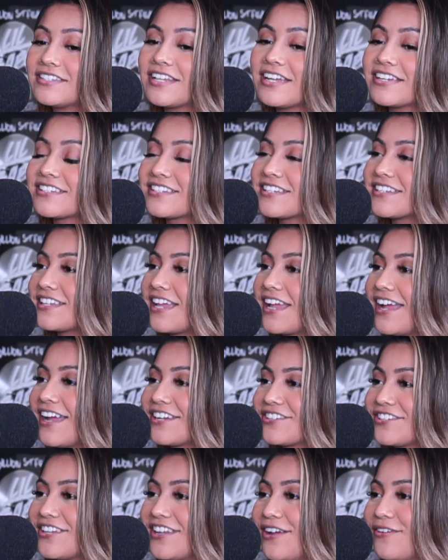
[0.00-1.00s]
It sucks because I
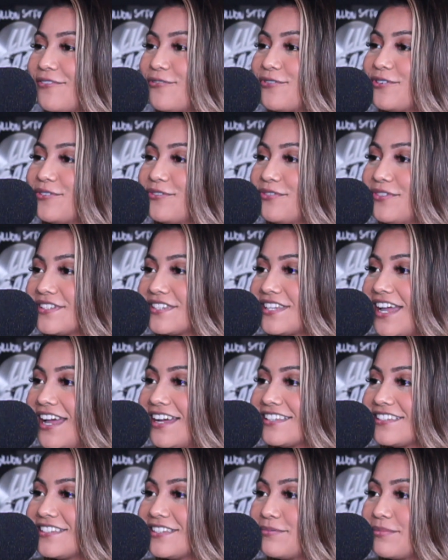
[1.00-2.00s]
actually have one of his
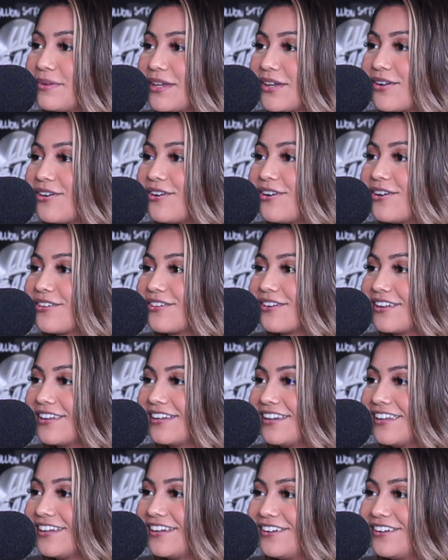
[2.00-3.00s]
hats in my car right